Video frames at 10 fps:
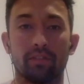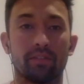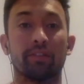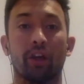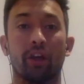
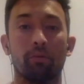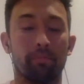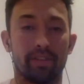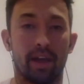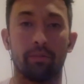slow
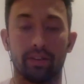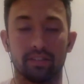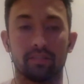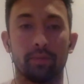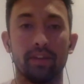
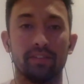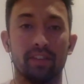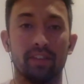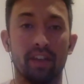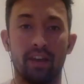metabolizing
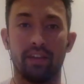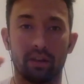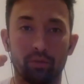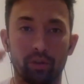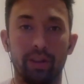species. They're
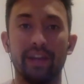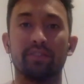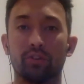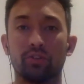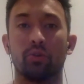going to
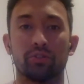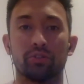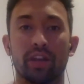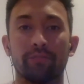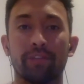release those
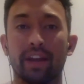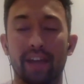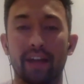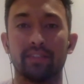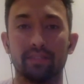short-chain
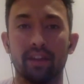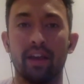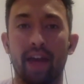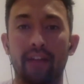fatty acids.